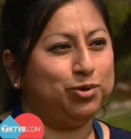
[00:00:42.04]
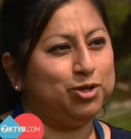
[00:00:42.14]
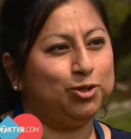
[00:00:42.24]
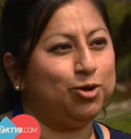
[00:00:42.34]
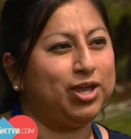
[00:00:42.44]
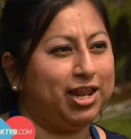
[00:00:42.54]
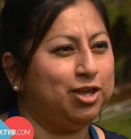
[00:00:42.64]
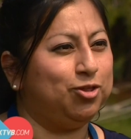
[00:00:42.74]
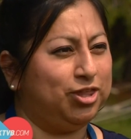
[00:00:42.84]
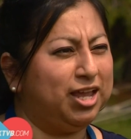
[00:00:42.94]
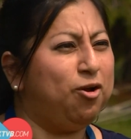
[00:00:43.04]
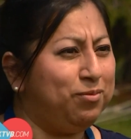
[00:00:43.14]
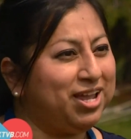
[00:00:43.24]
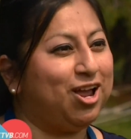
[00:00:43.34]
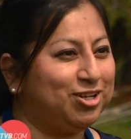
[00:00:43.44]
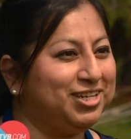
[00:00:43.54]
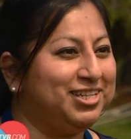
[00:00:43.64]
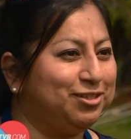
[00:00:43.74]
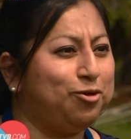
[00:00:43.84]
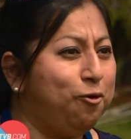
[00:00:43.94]
When you look at it, you think, oh my gosh,
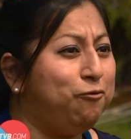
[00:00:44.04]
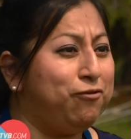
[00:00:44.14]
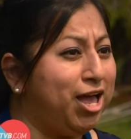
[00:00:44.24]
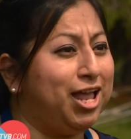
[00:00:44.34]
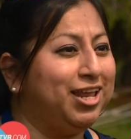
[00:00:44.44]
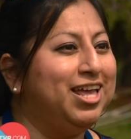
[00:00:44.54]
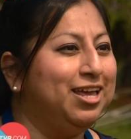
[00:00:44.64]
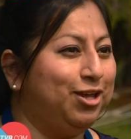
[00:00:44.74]
this is so fun.